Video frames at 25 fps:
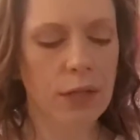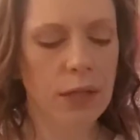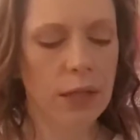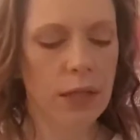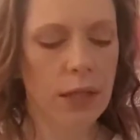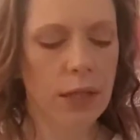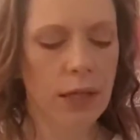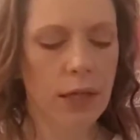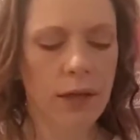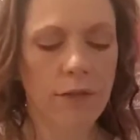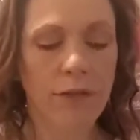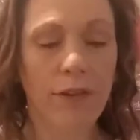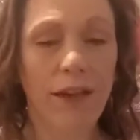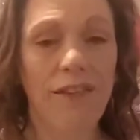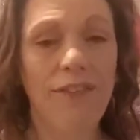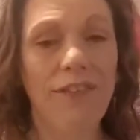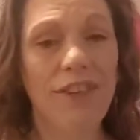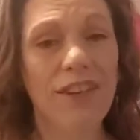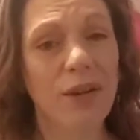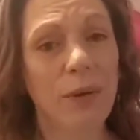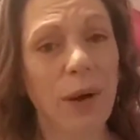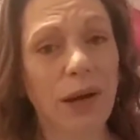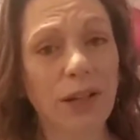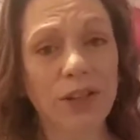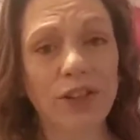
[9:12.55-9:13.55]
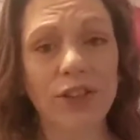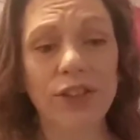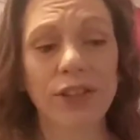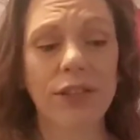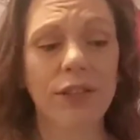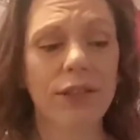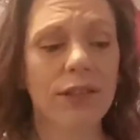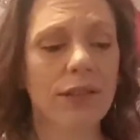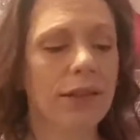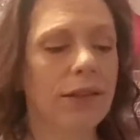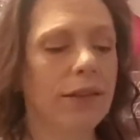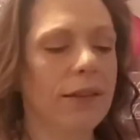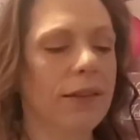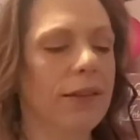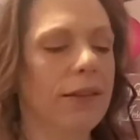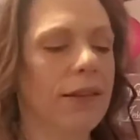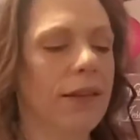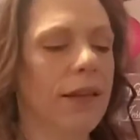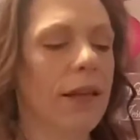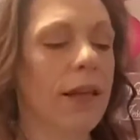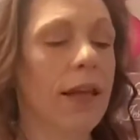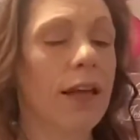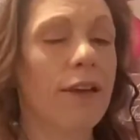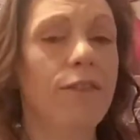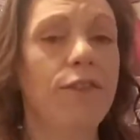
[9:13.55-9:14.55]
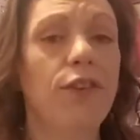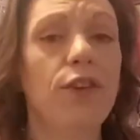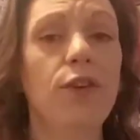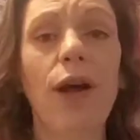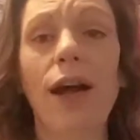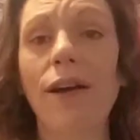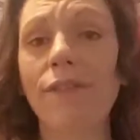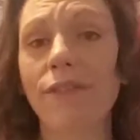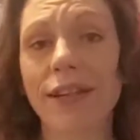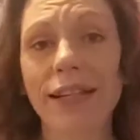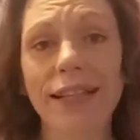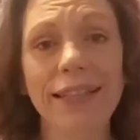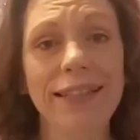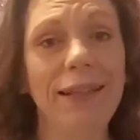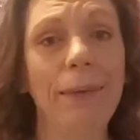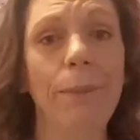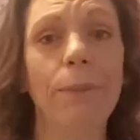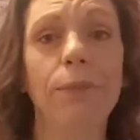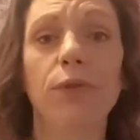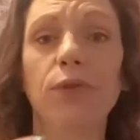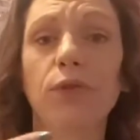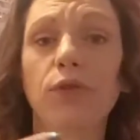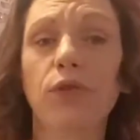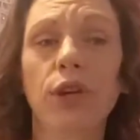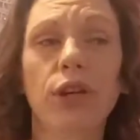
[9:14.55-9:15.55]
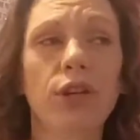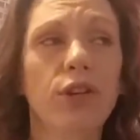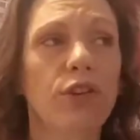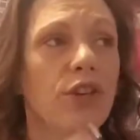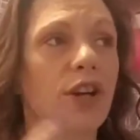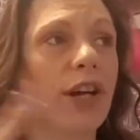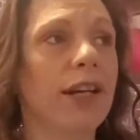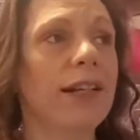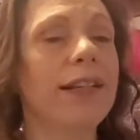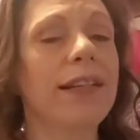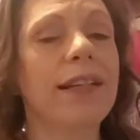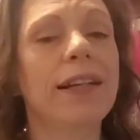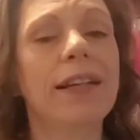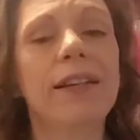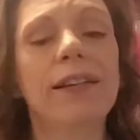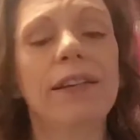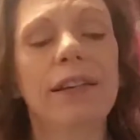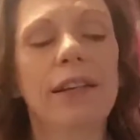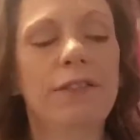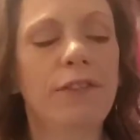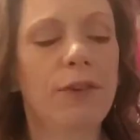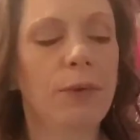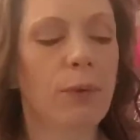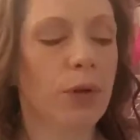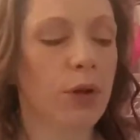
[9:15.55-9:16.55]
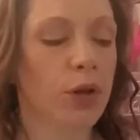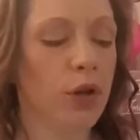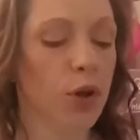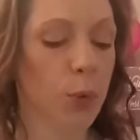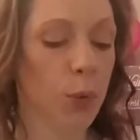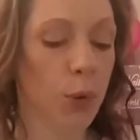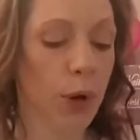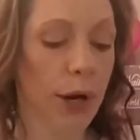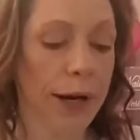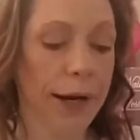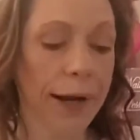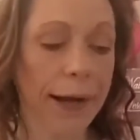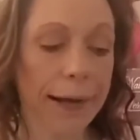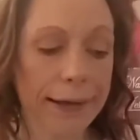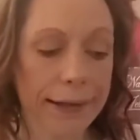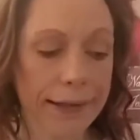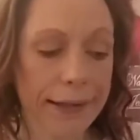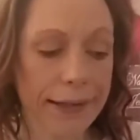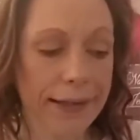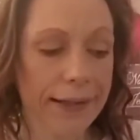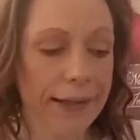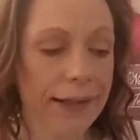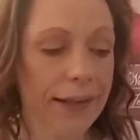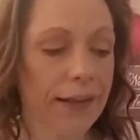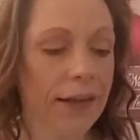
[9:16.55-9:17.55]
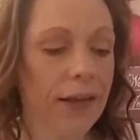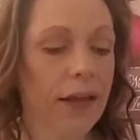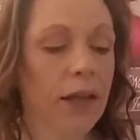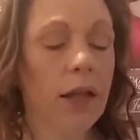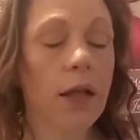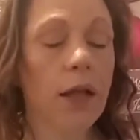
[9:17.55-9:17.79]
If you have any questions, if you have any tips or tricks or ideas, if you want to know where I got anything,